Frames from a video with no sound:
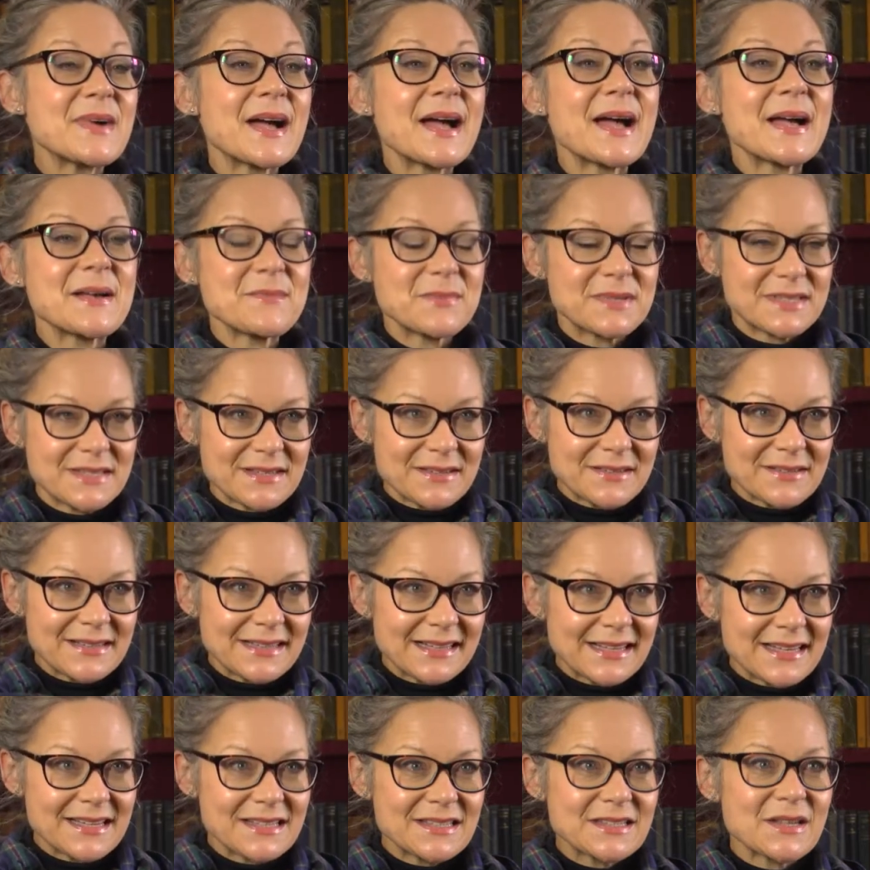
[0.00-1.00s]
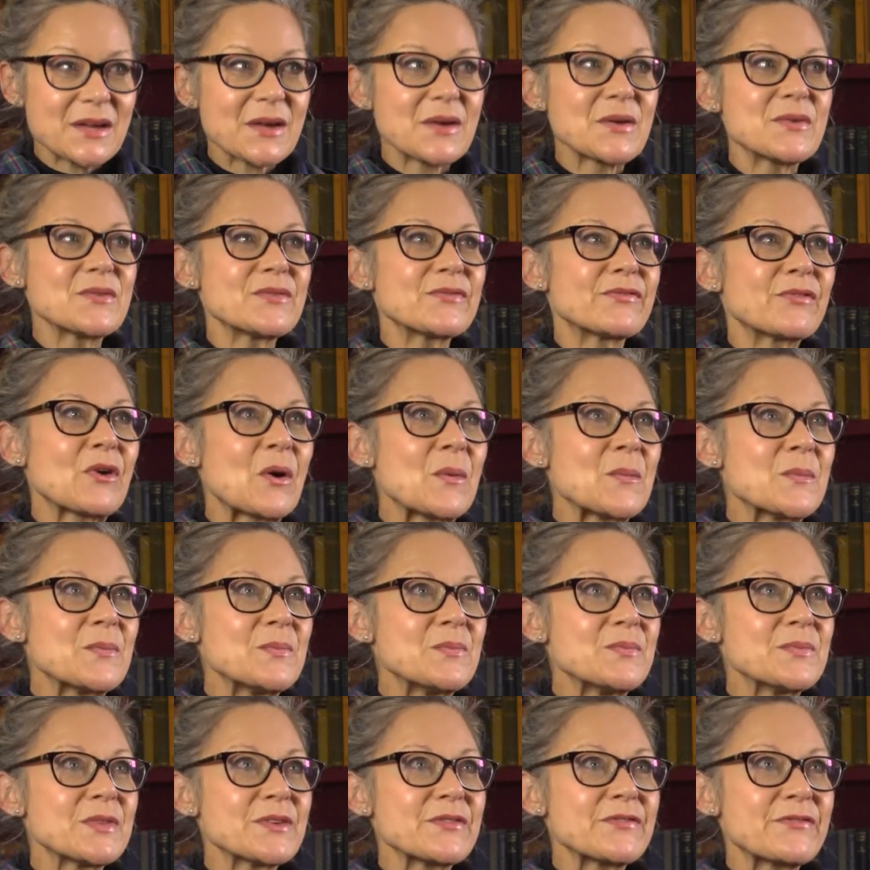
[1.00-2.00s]
Absolutely. So
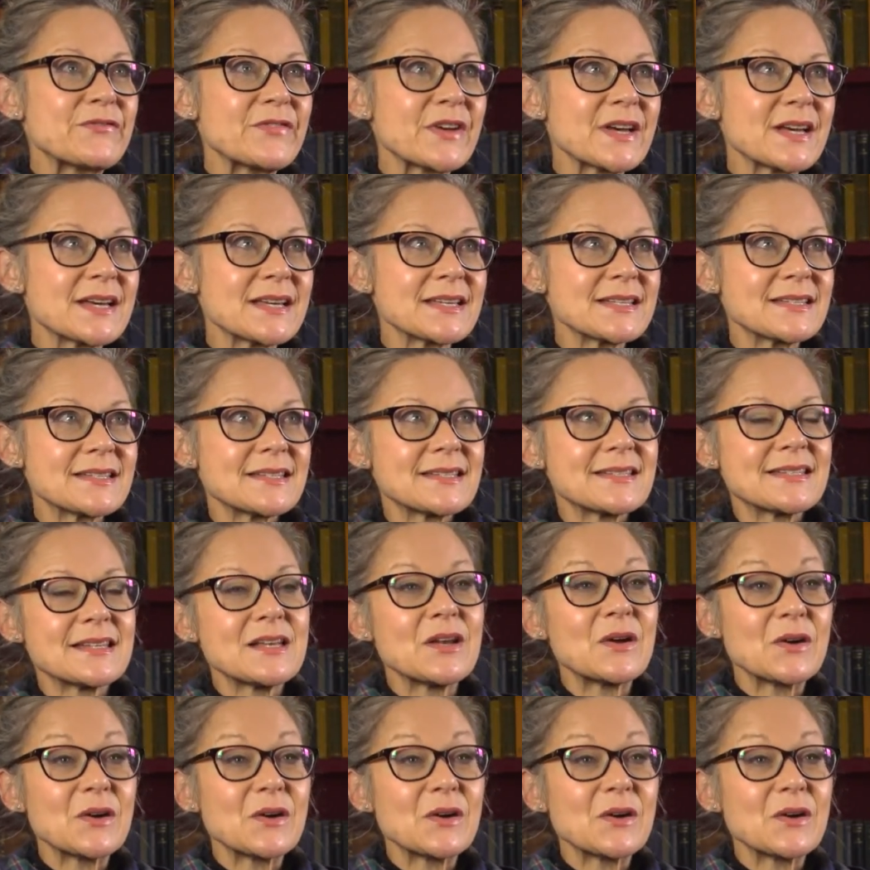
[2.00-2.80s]
from the first